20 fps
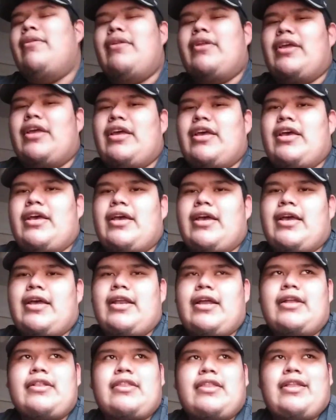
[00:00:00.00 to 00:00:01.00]

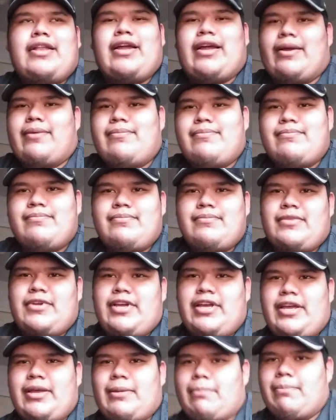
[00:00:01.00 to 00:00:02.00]
And after that,
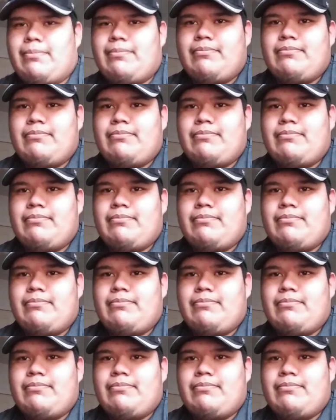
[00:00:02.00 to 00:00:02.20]
hey,